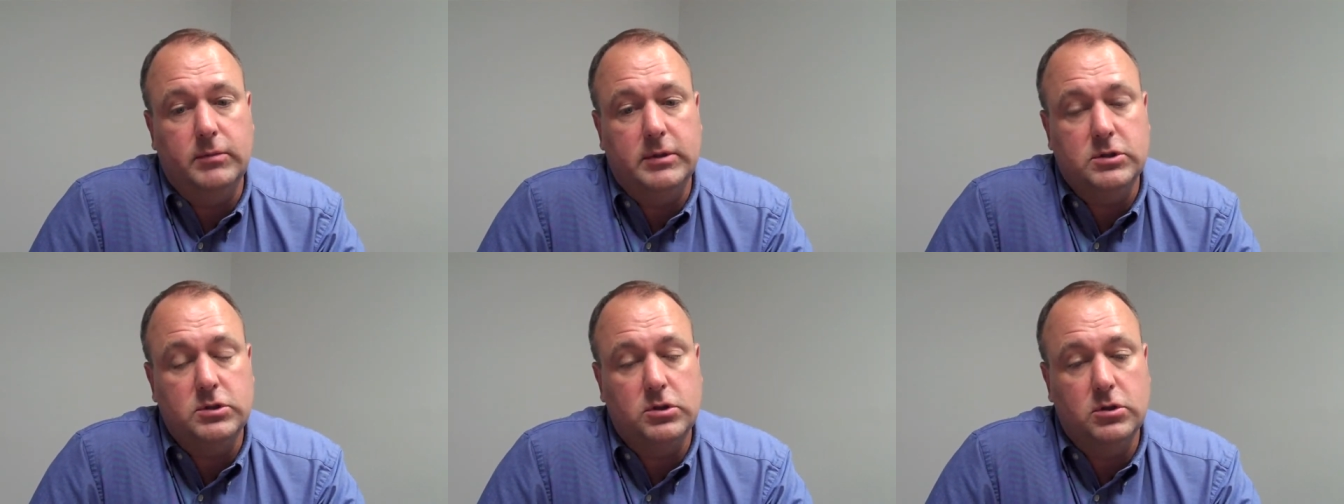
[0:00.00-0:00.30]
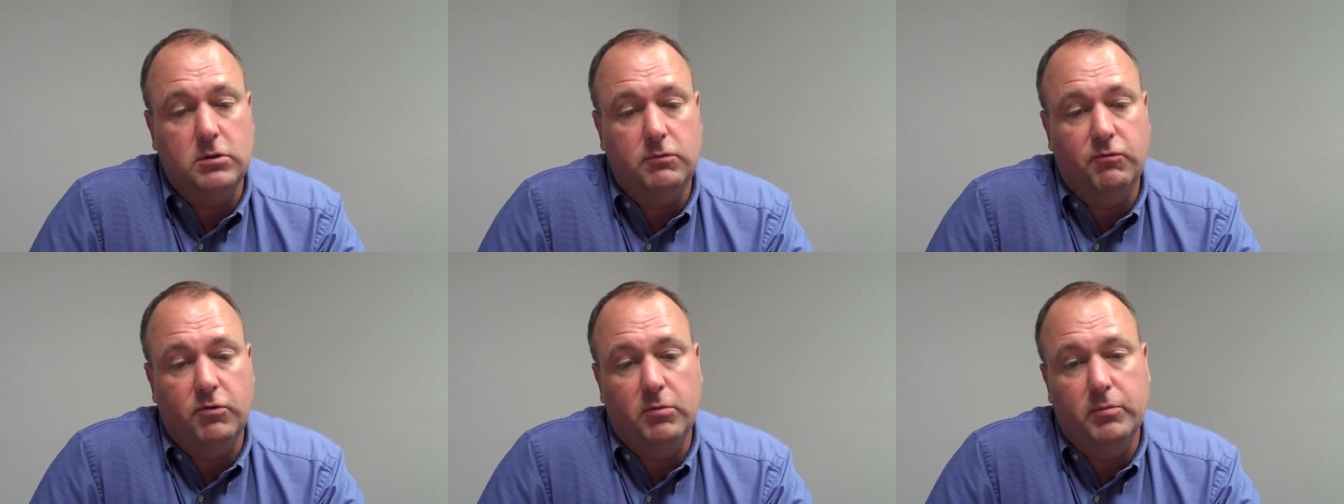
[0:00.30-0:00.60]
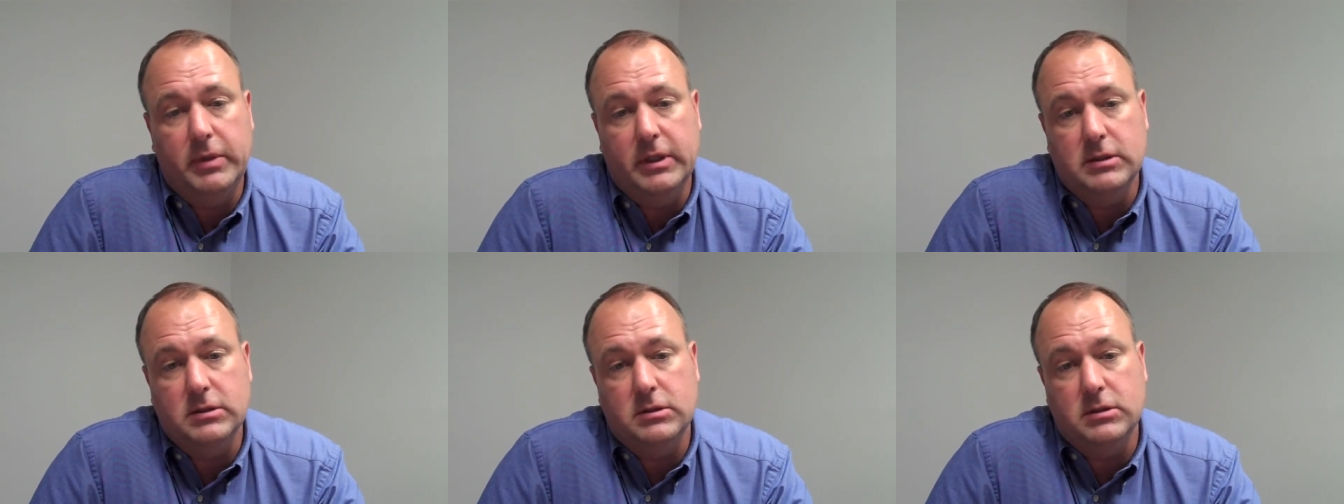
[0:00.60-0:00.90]
it's good for
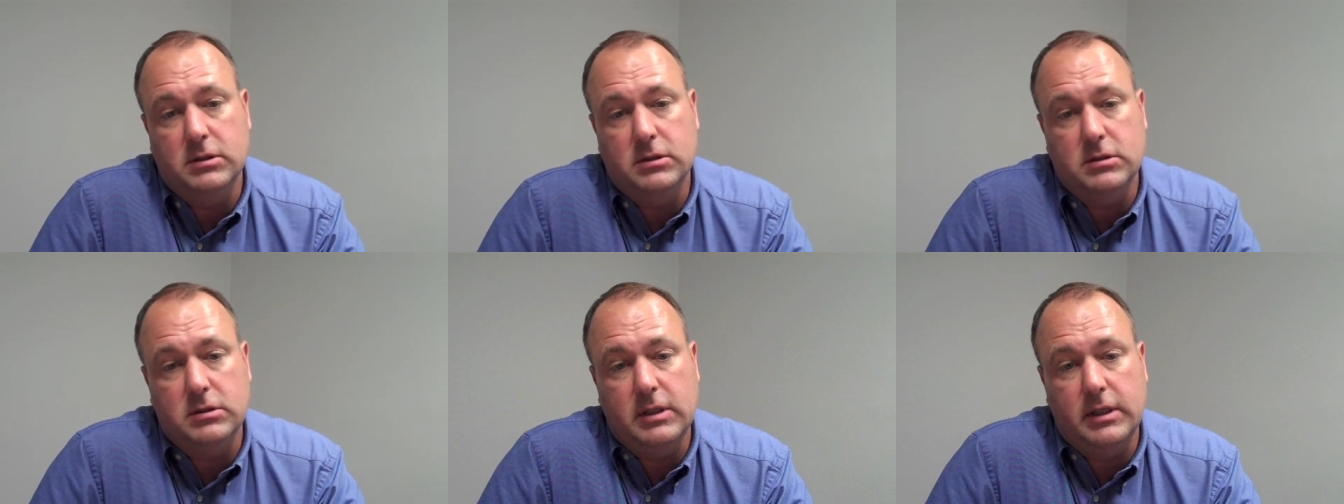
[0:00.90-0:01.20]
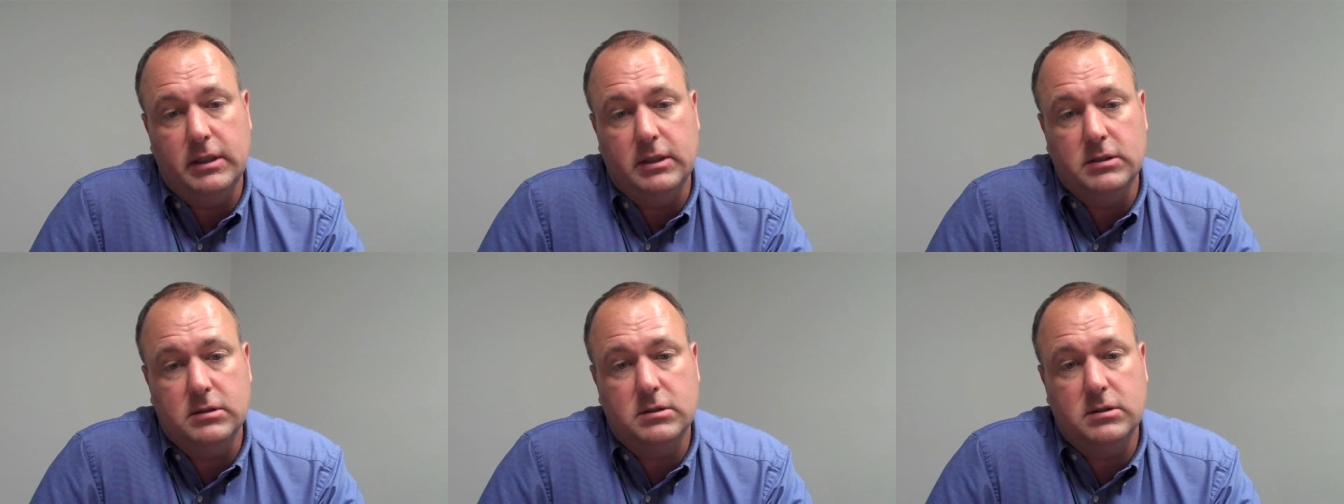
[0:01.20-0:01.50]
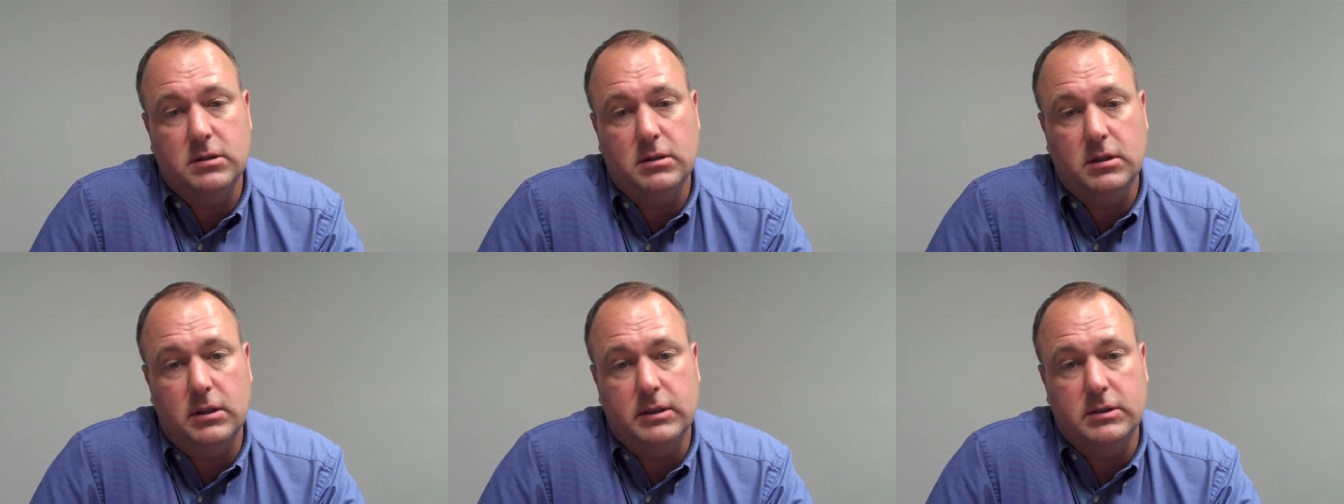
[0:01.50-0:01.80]
business, and
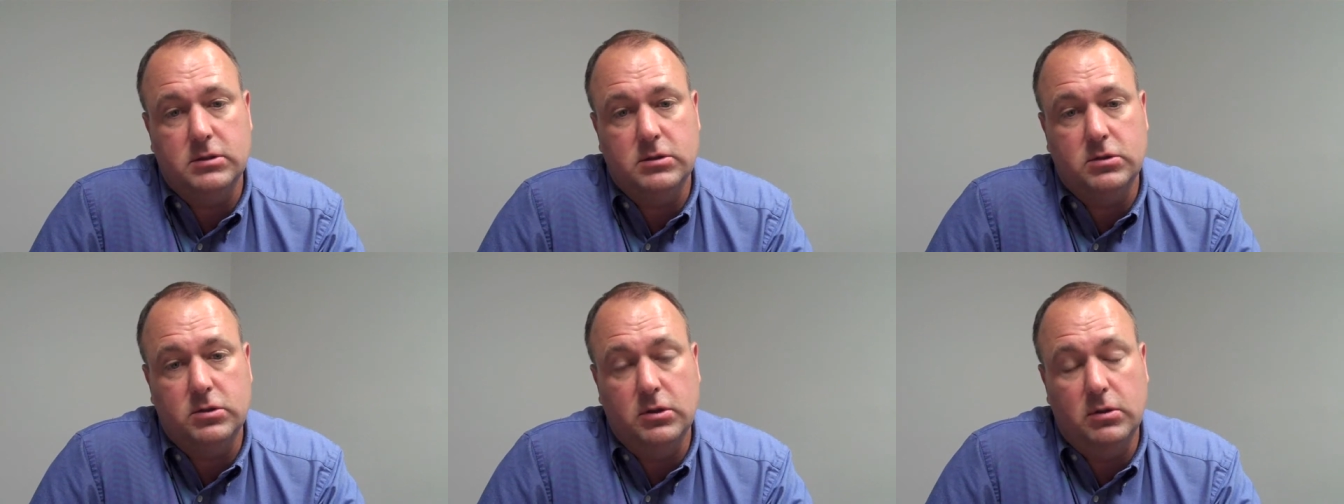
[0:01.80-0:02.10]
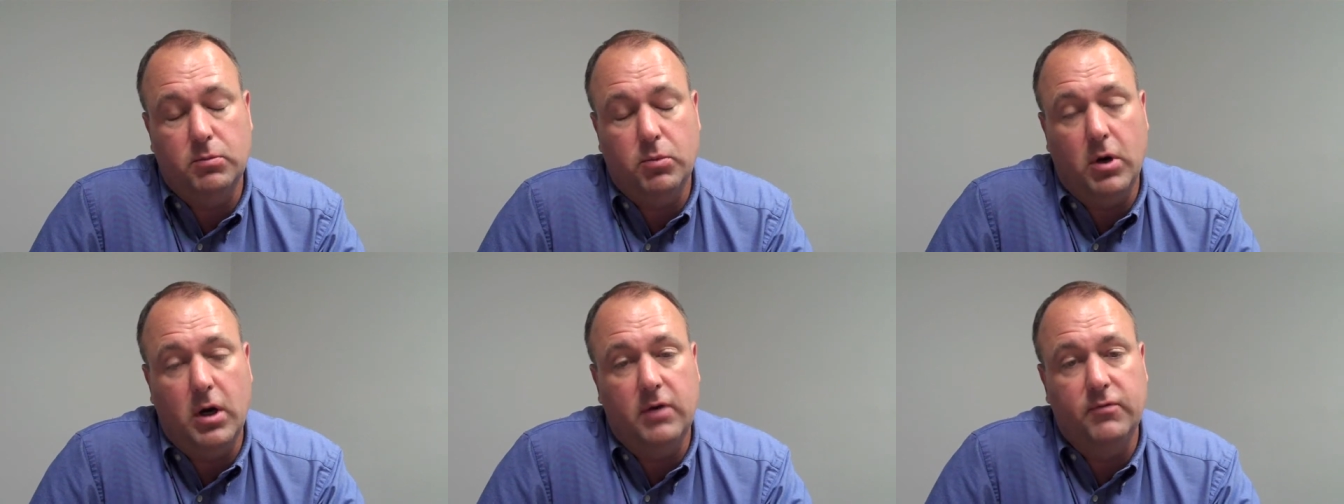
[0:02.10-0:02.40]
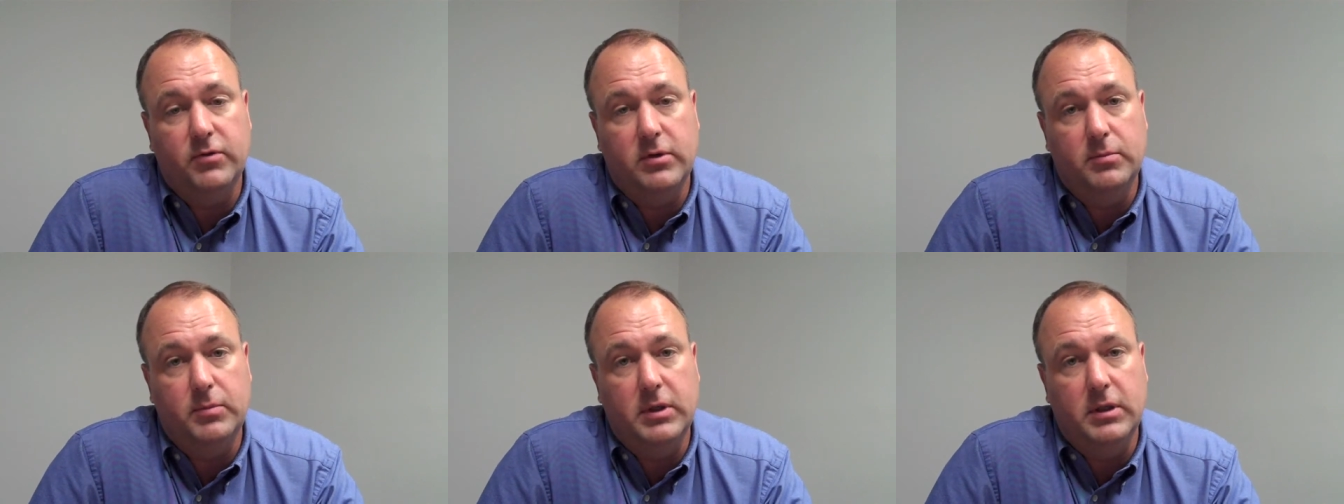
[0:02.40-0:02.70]
it's, it's good
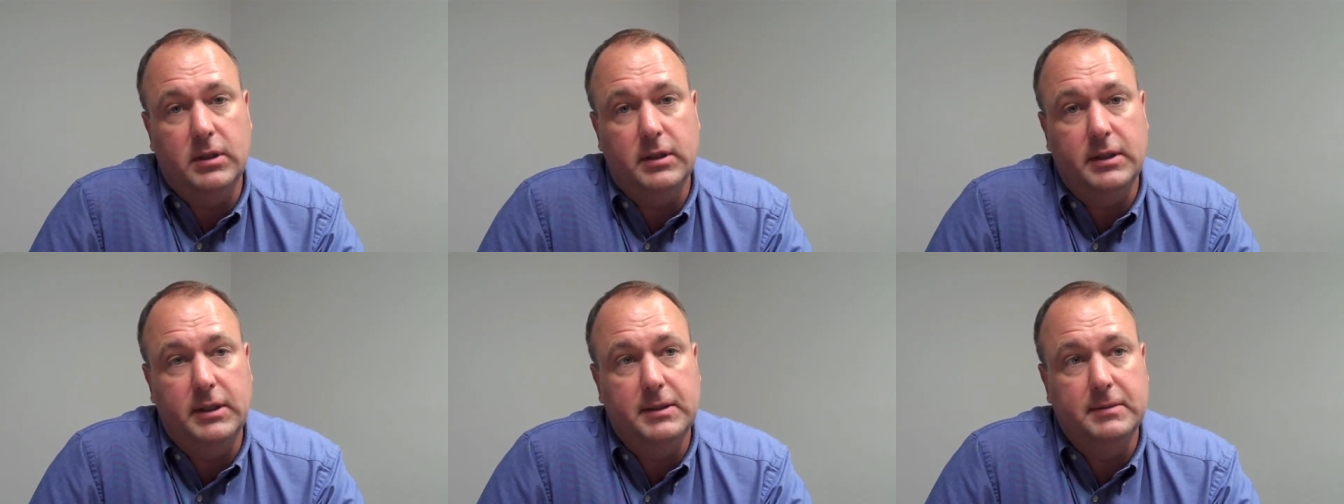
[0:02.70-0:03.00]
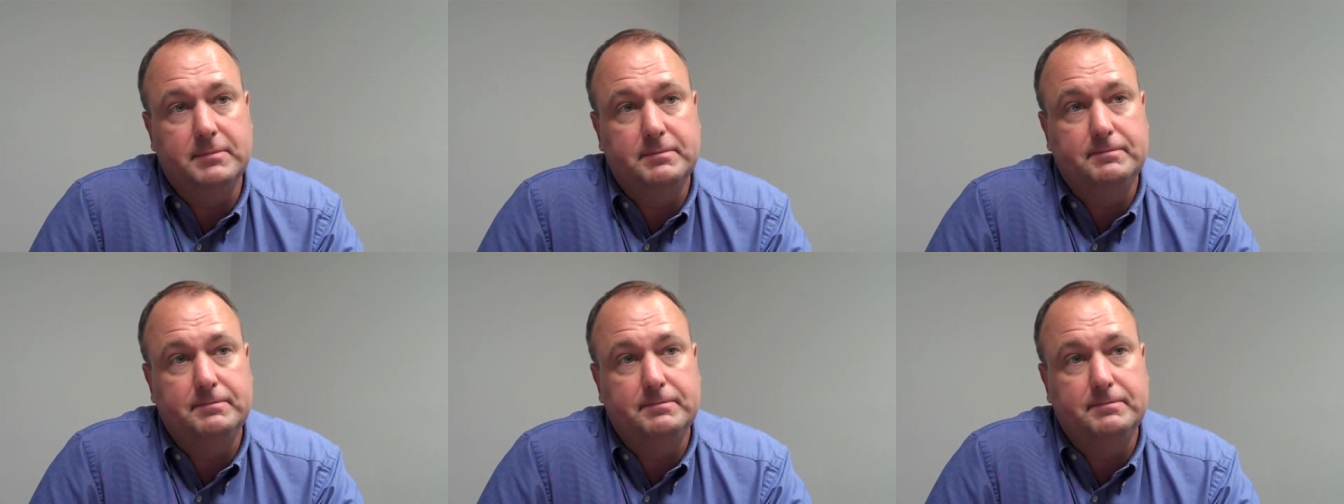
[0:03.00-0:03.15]
profitability.